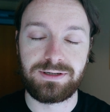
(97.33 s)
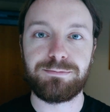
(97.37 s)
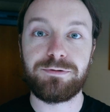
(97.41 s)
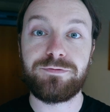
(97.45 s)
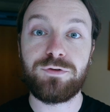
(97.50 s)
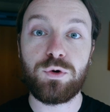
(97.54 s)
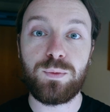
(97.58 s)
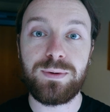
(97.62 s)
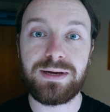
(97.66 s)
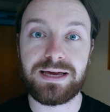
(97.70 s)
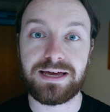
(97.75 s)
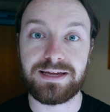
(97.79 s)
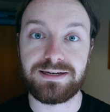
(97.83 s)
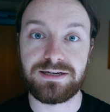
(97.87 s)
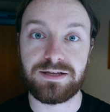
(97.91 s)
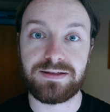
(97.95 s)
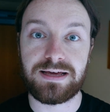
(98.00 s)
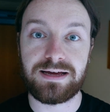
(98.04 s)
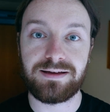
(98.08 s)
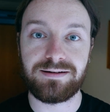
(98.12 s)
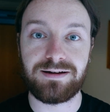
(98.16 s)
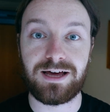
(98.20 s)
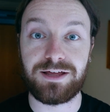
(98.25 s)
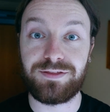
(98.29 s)
Before we get into
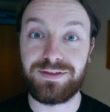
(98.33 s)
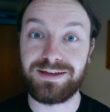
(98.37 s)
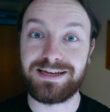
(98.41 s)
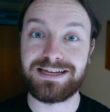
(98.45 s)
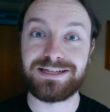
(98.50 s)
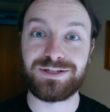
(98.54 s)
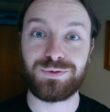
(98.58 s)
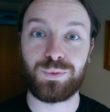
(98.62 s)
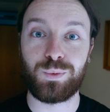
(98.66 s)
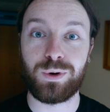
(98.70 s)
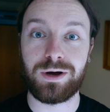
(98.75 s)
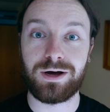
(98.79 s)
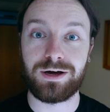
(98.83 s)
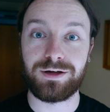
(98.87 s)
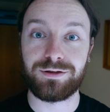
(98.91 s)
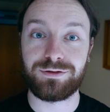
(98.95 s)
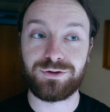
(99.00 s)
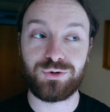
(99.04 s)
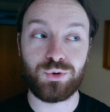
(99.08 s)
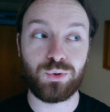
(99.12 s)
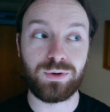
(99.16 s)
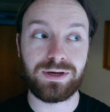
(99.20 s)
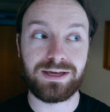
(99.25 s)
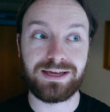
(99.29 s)
that, I think it's
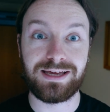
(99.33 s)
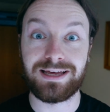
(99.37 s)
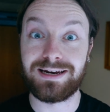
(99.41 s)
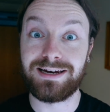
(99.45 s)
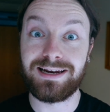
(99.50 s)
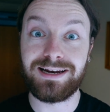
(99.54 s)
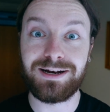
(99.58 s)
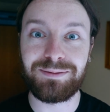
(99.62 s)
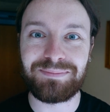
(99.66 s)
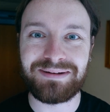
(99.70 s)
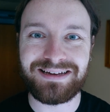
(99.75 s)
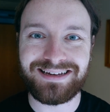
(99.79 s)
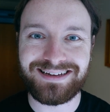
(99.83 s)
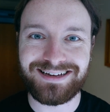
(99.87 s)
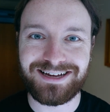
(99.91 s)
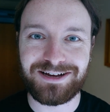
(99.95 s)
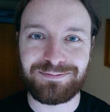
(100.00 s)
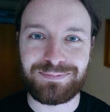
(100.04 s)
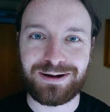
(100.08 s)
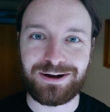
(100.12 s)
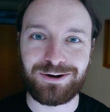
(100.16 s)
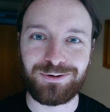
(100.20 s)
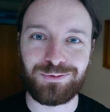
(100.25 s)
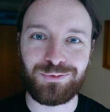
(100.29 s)
worth talking a little bit
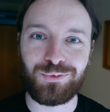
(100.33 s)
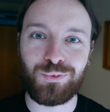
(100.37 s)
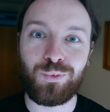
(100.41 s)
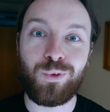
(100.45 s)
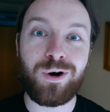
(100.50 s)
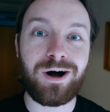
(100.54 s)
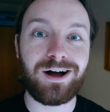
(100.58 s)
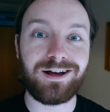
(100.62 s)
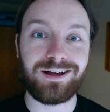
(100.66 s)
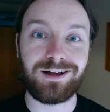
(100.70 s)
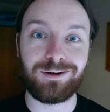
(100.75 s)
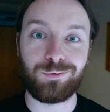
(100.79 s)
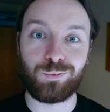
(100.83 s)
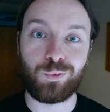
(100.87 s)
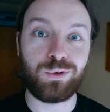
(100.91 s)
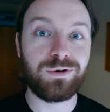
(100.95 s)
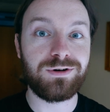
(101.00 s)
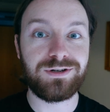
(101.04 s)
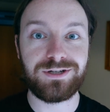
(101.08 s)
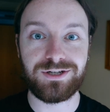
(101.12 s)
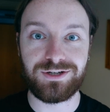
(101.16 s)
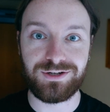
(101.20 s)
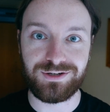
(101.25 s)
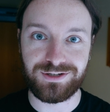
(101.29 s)
about why I
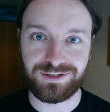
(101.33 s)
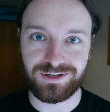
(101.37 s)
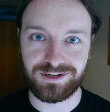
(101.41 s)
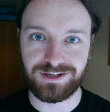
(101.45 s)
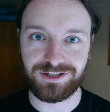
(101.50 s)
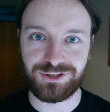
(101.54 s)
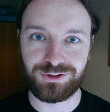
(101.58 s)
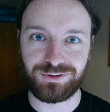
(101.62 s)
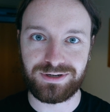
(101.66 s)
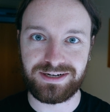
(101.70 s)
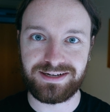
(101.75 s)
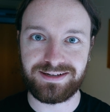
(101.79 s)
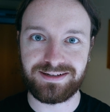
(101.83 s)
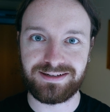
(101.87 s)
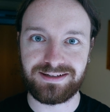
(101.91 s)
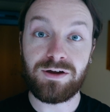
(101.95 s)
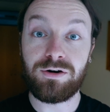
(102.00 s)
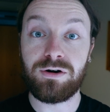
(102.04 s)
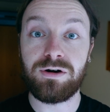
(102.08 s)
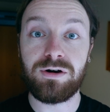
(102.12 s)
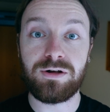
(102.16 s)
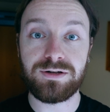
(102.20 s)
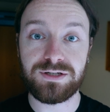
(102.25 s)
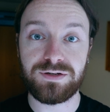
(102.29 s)
want to do surgery.
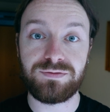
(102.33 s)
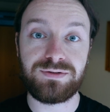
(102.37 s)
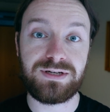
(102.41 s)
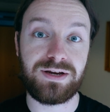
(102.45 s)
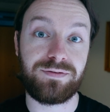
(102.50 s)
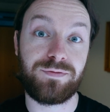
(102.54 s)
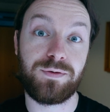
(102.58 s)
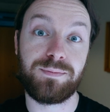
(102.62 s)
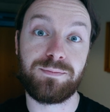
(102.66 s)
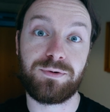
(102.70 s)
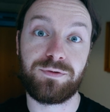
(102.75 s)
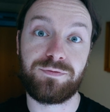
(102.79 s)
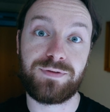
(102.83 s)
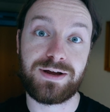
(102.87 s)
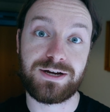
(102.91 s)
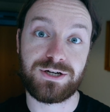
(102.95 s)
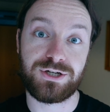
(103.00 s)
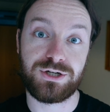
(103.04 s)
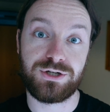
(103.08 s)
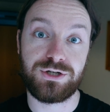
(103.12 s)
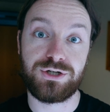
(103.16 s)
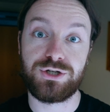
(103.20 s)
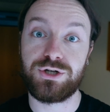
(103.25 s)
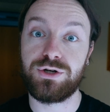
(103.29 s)
There are lots of different
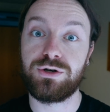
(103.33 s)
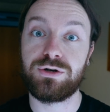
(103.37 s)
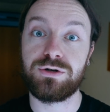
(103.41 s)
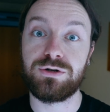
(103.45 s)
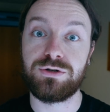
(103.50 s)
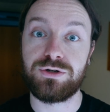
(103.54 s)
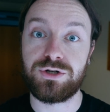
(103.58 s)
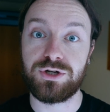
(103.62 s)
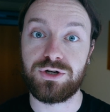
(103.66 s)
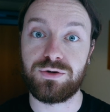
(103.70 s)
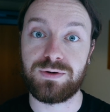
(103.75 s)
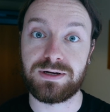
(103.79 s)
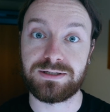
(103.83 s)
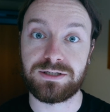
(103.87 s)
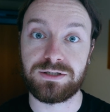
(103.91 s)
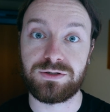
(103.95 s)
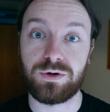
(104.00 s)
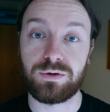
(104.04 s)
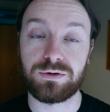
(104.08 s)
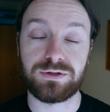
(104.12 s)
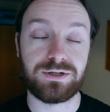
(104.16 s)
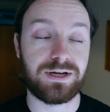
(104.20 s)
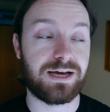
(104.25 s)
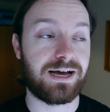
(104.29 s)
professions you can do as a
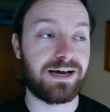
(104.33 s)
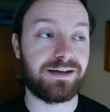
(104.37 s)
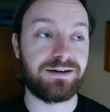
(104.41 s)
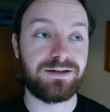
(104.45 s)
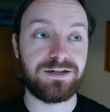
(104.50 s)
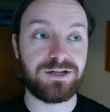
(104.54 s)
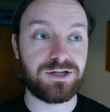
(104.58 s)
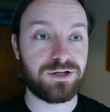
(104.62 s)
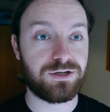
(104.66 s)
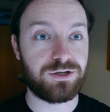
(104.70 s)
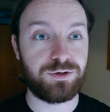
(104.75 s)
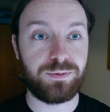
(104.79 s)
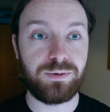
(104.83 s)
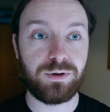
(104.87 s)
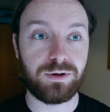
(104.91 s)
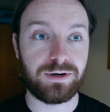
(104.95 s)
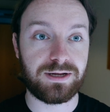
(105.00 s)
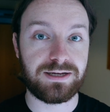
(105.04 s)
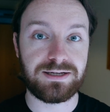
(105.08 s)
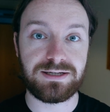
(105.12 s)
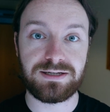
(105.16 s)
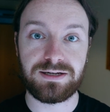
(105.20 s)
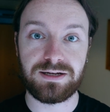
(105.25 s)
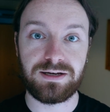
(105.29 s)
doctor, and to be
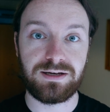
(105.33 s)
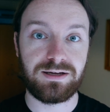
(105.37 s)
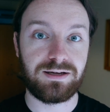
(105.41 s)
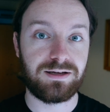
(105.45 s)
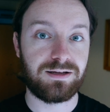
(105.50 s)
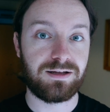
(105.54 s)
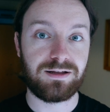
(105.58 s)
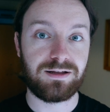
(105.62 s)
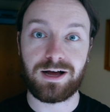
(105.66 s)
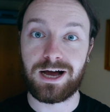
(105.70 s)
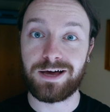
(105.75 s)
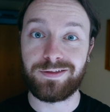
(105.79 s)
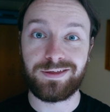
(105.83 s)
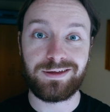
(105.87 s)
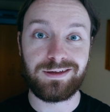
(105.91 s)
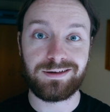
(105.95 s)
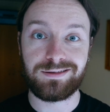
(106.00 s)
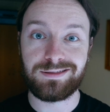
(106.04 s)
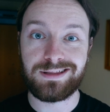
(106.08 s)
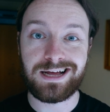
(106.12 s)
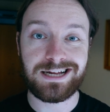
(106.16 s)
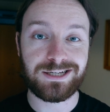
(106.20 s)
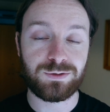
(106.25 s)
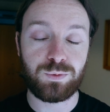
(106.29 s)
honest, I
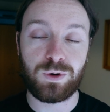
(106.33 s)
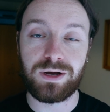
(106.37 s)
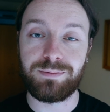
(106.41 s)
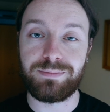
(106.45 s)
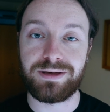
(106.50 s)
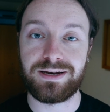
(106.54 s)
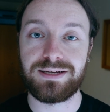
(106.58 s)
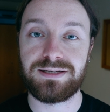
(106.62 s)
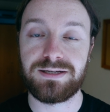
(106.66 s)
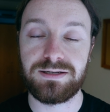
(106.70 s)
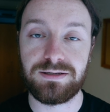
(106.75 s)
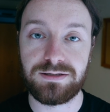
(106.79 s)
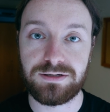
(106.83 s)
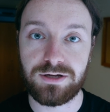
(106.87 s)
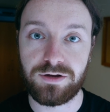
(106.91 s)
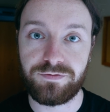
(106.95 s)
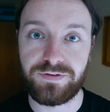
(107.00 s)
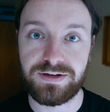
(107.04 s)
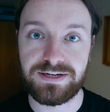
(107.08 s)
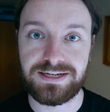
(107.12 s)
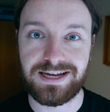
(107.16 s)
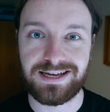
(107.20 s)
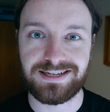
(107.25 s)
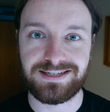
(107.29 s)
think that's why medicine is so
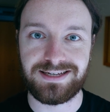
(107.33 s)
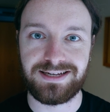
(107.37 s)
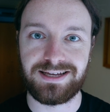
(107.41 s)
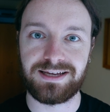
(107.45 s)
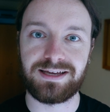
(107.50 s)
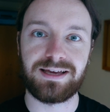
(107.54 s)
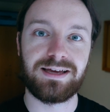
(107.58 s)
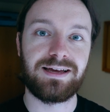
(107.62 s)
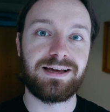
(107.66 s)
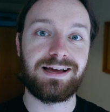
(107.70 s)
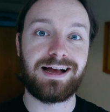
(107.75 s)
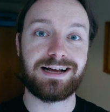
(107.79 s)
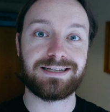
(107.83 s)
fantastic.